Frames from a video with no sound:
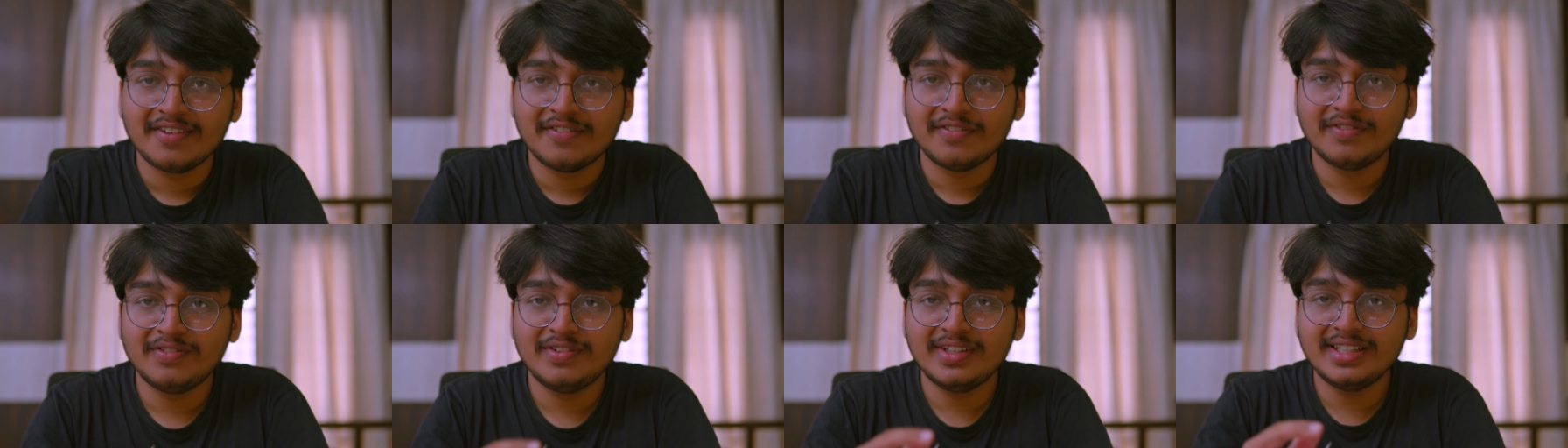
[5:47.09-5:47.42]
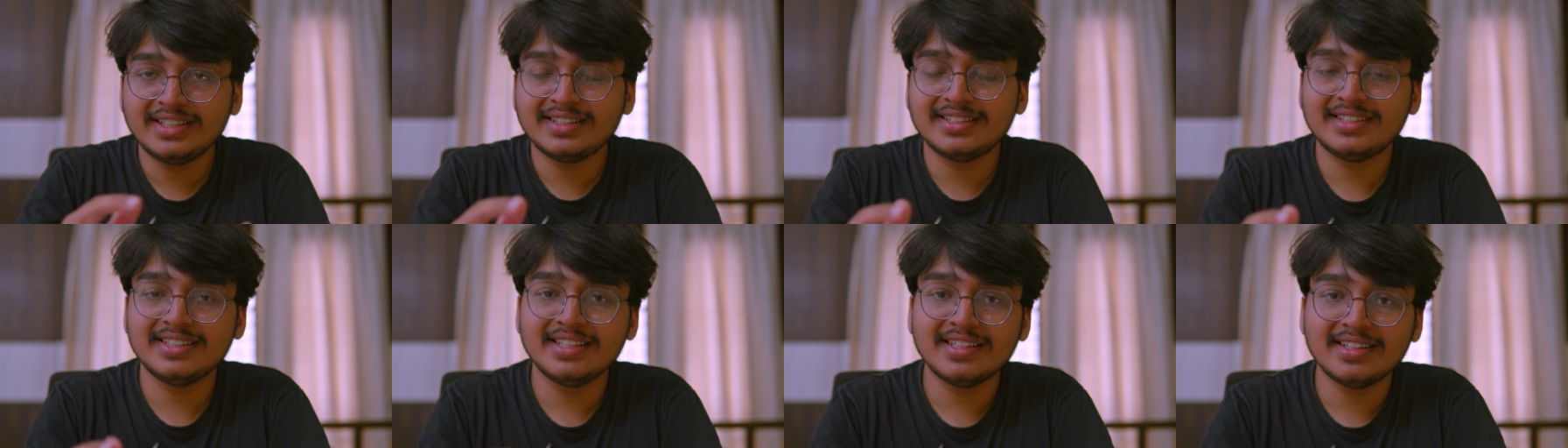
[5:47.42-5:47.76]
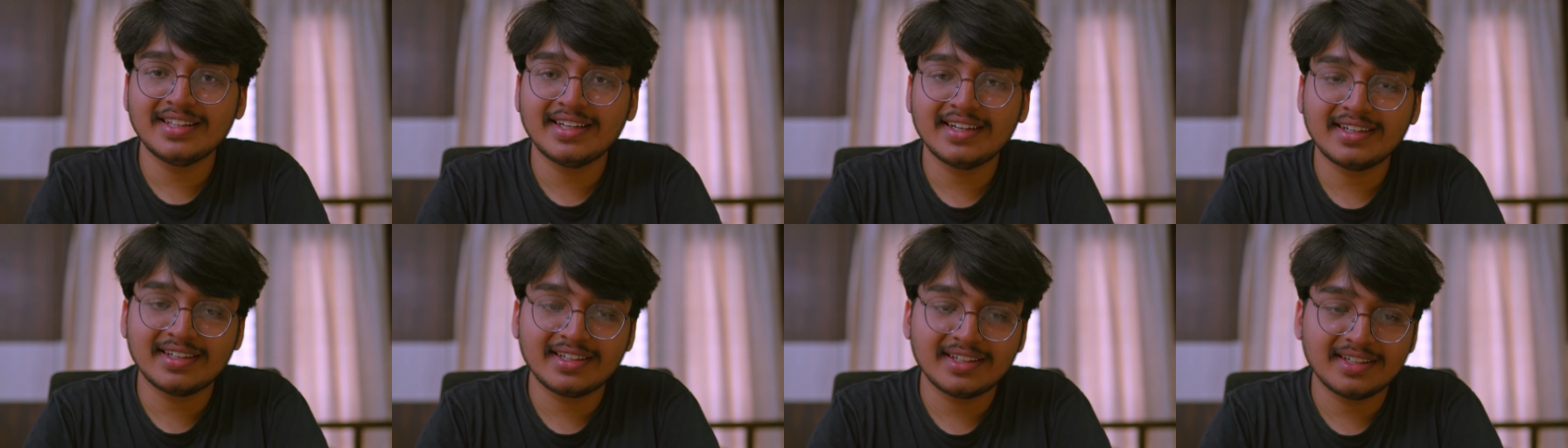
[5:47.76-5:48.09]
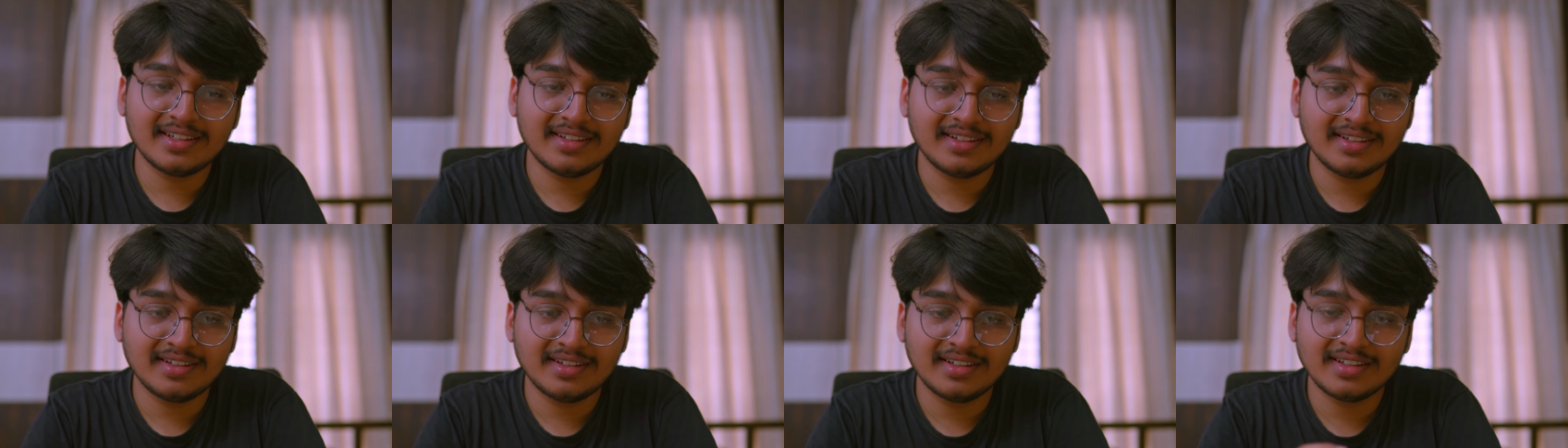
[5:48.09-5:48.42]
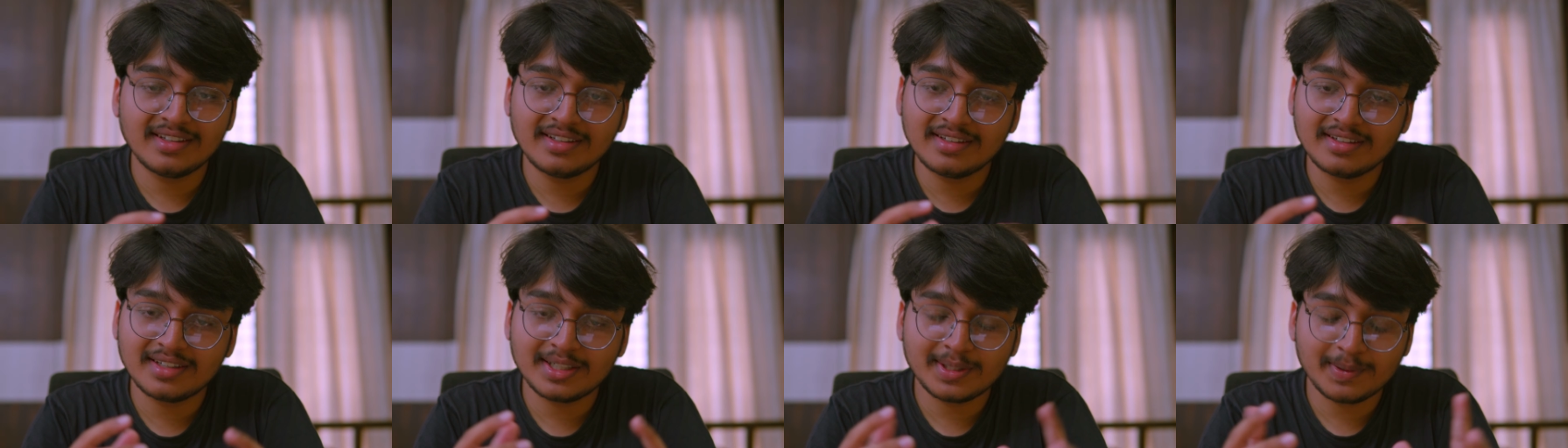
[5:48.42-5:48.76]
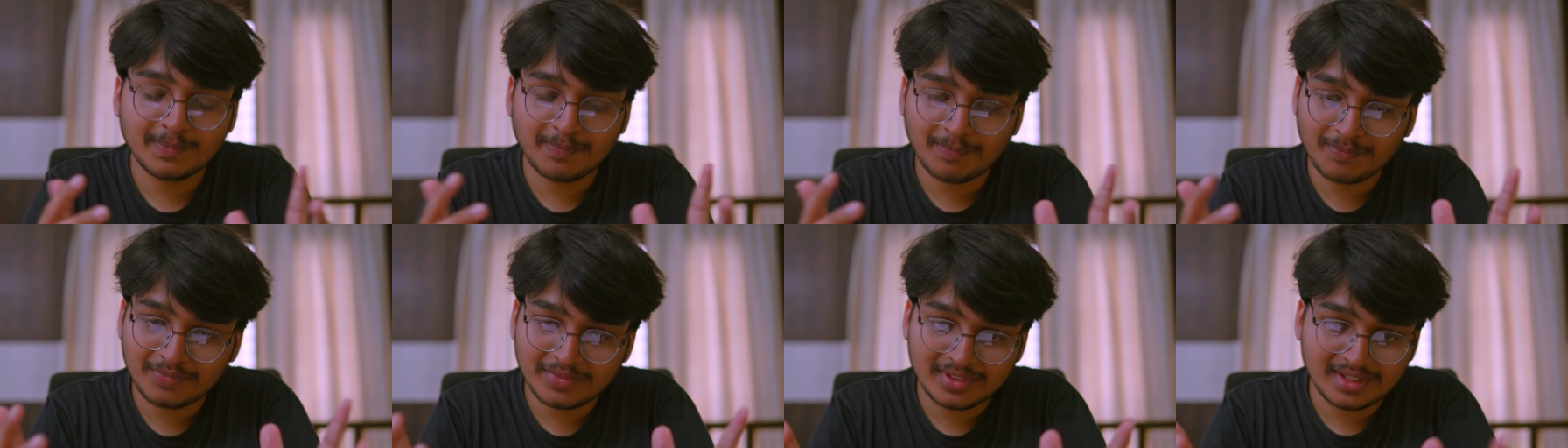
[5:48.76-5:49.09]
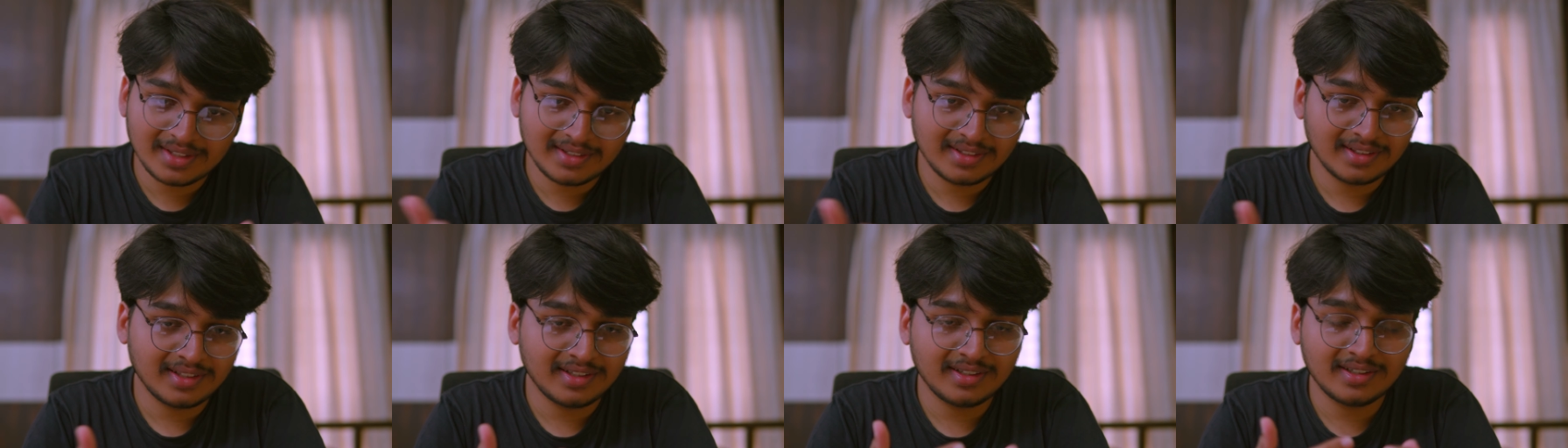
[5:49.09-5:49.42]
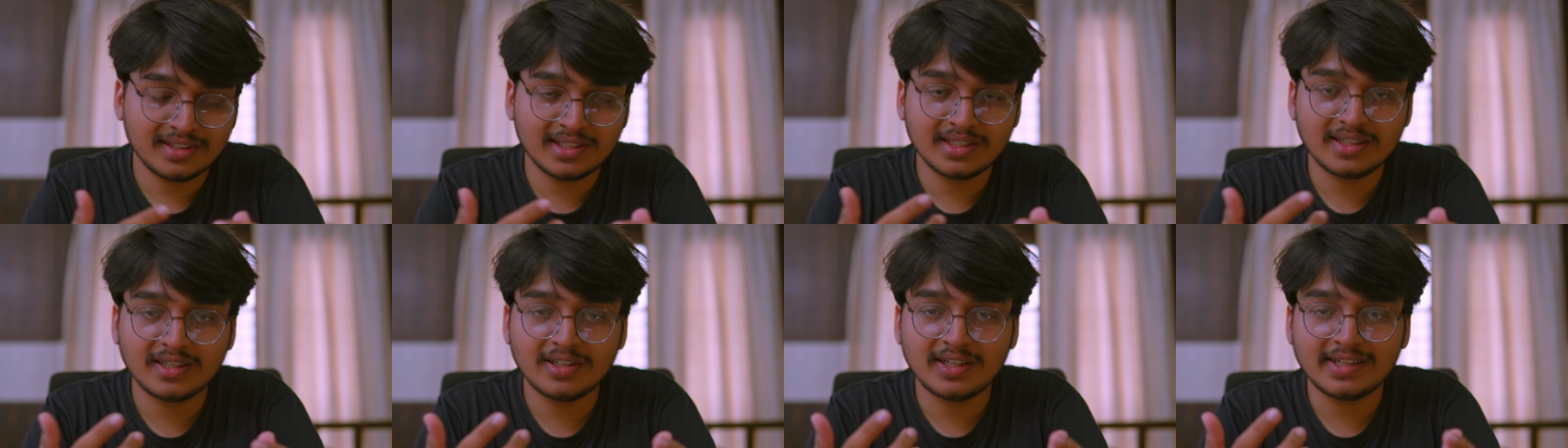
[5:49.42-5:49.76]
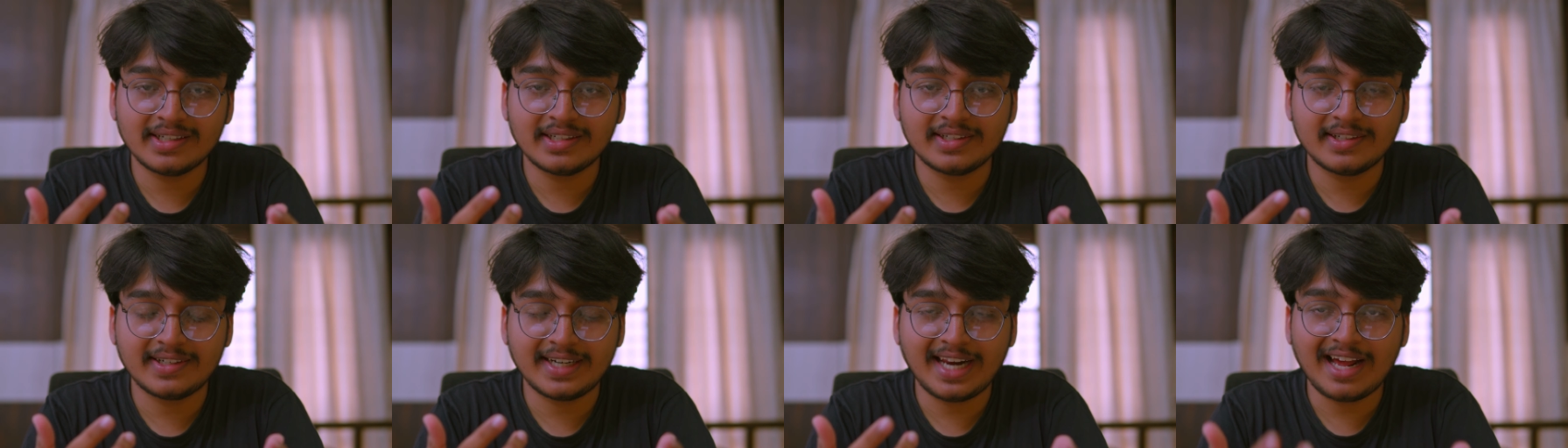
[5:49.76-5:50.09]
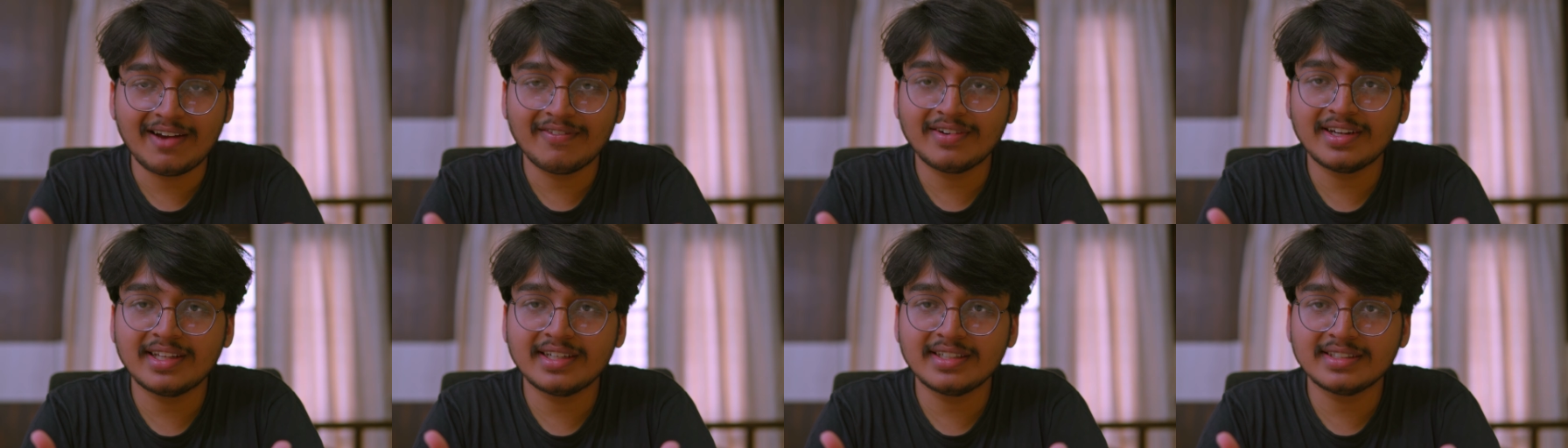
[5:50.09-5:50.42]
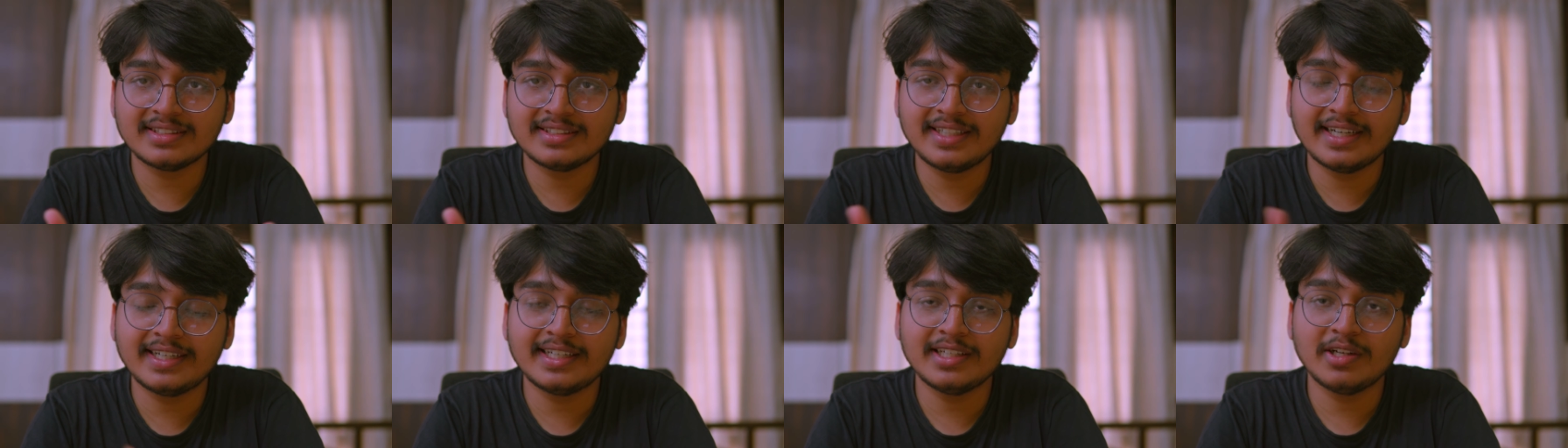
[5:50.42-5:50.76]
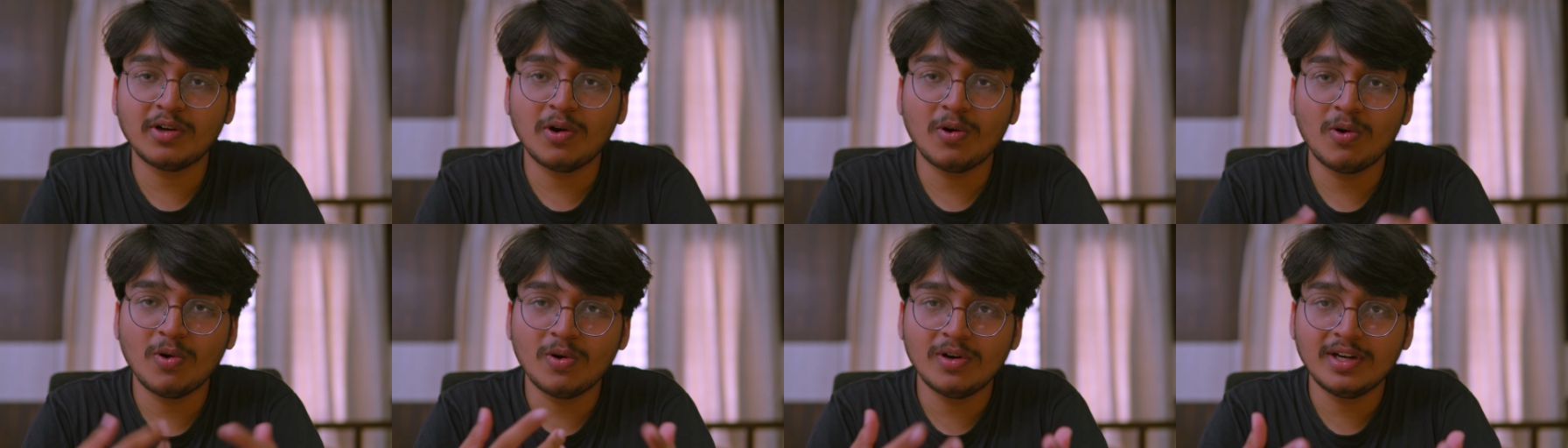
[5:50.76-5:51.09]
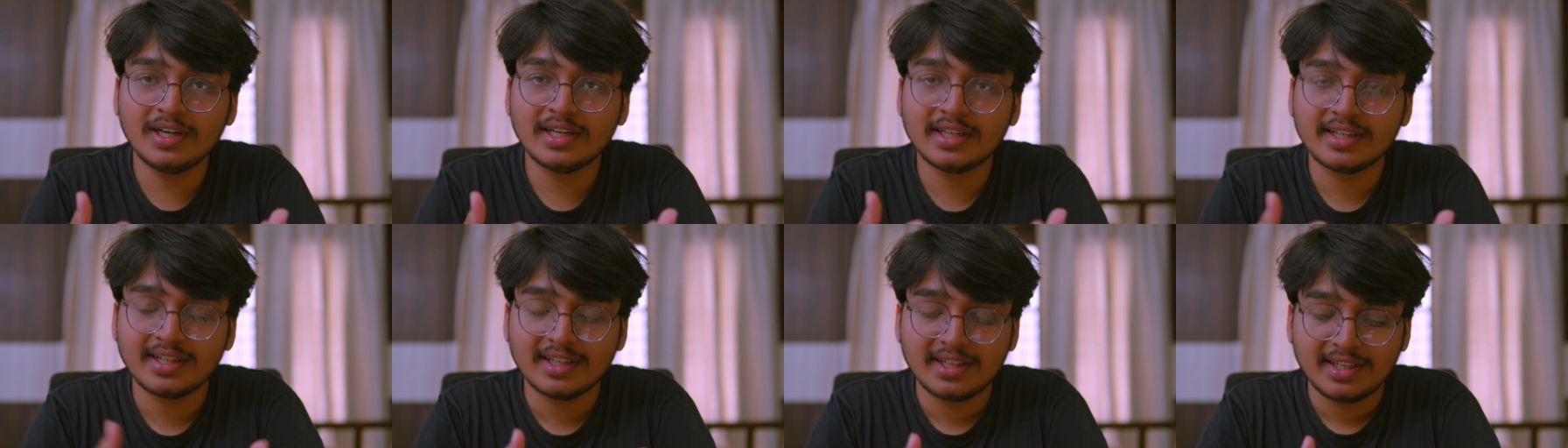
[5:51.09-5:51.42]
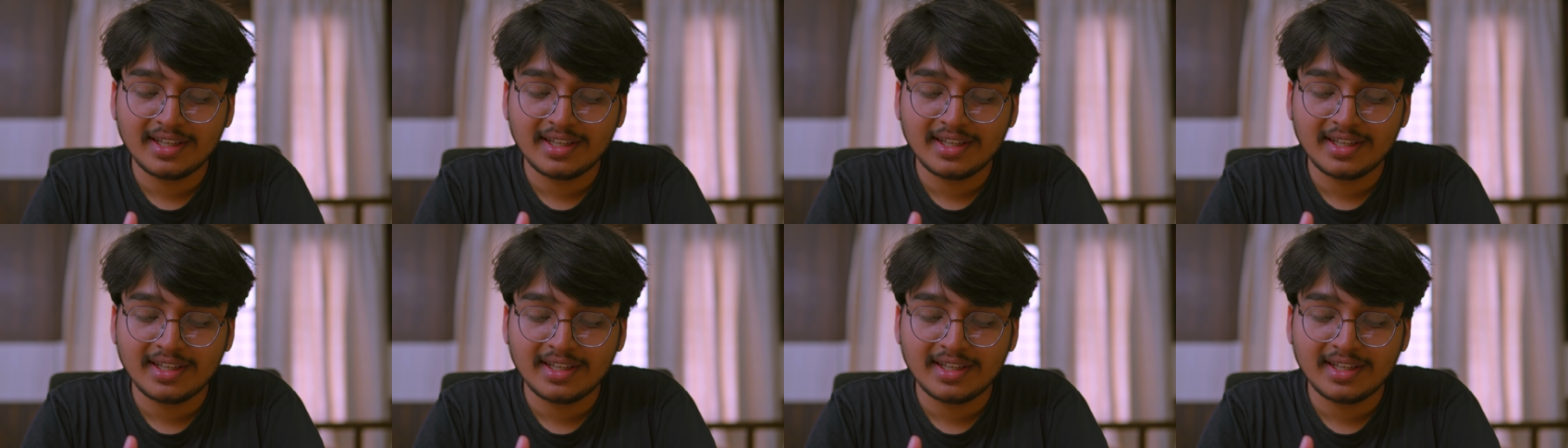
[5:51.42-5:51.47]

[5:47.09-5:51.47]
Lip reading: we see that the traveler is getting old.